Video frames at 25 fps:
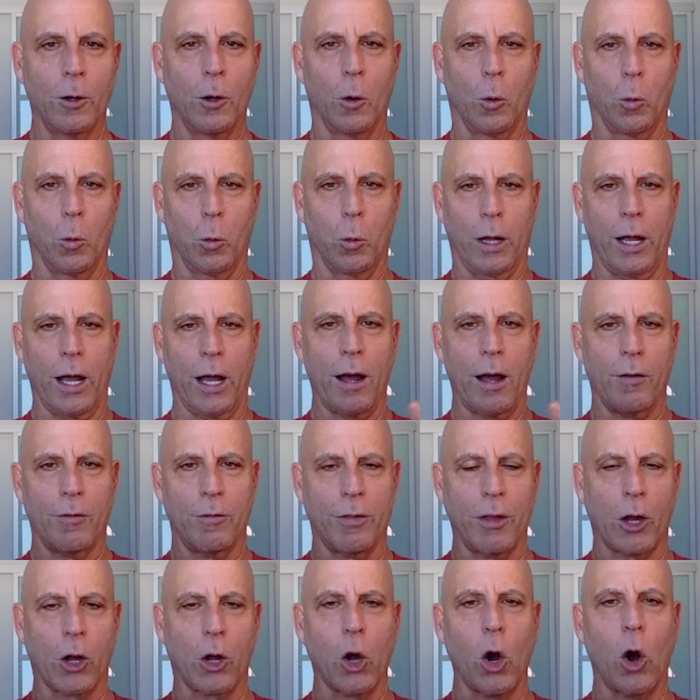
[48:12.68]
we have
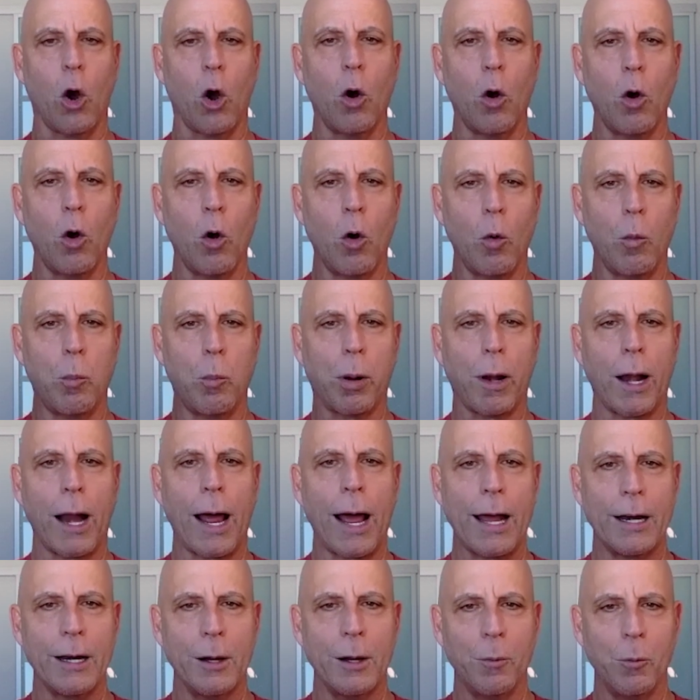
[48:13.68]
the Go
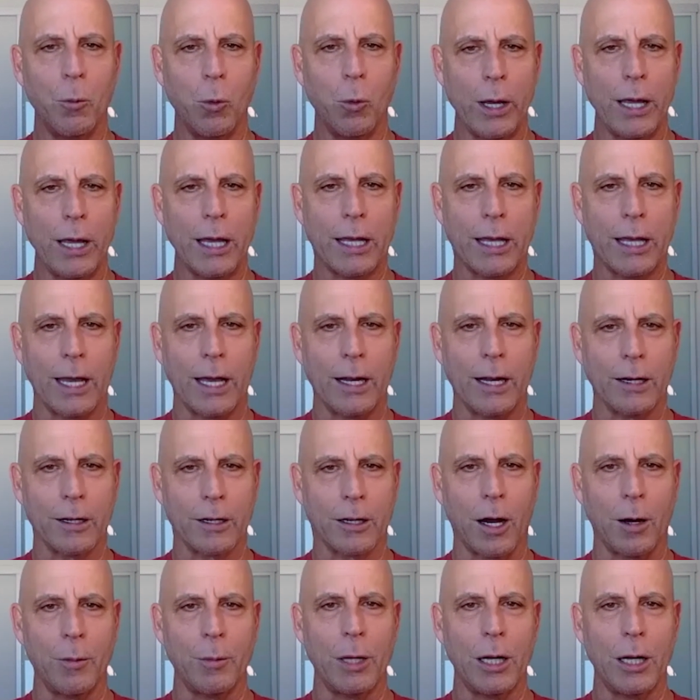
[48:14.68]
Platinum weekend
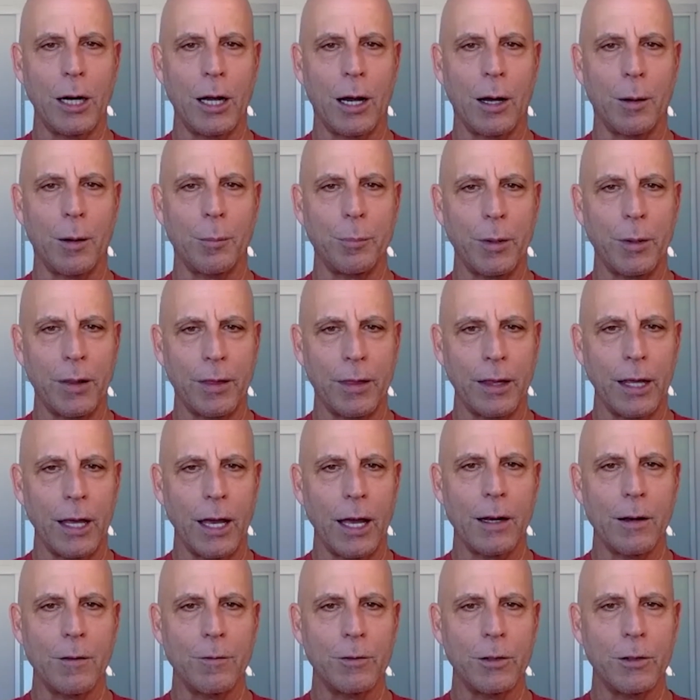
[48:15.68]
coming up at the
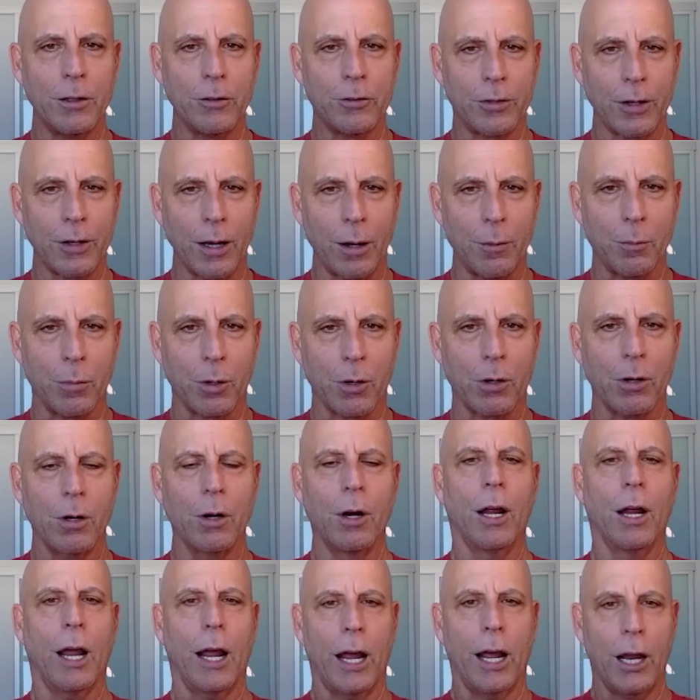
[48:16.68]
end of December,
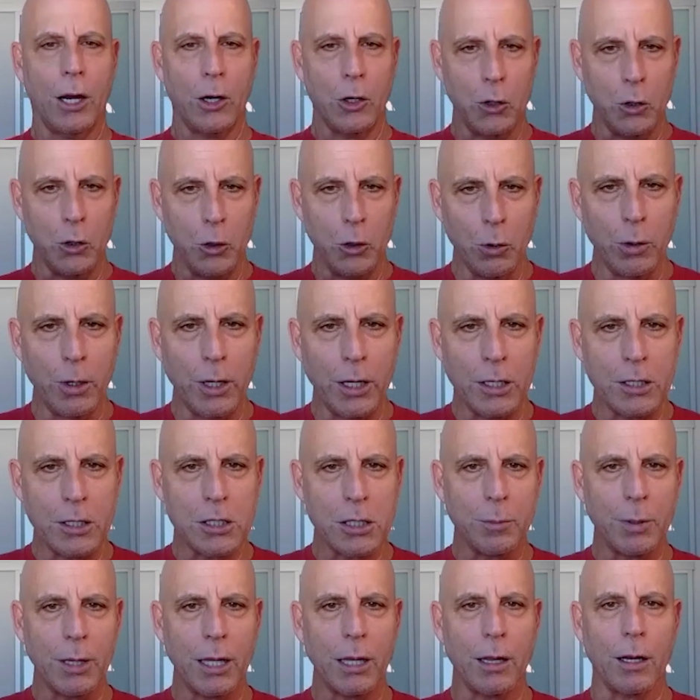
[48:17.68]
and you need
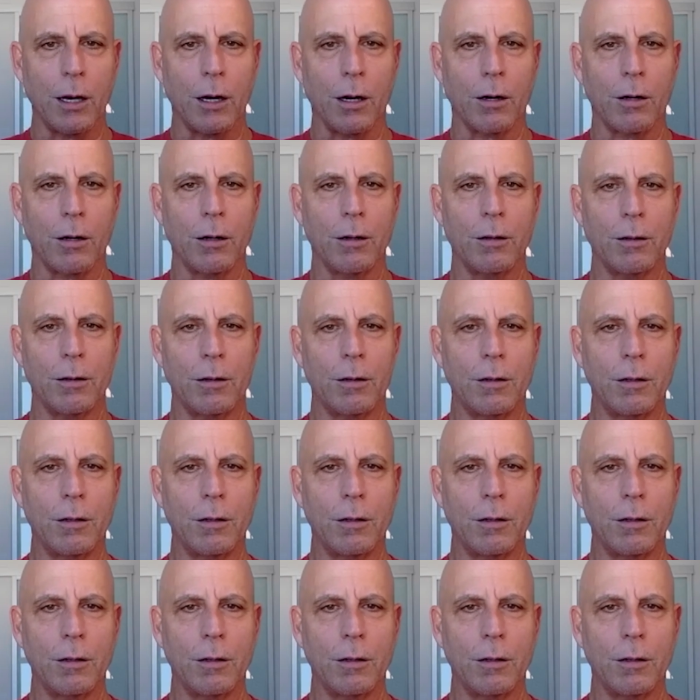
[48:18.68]
to be there.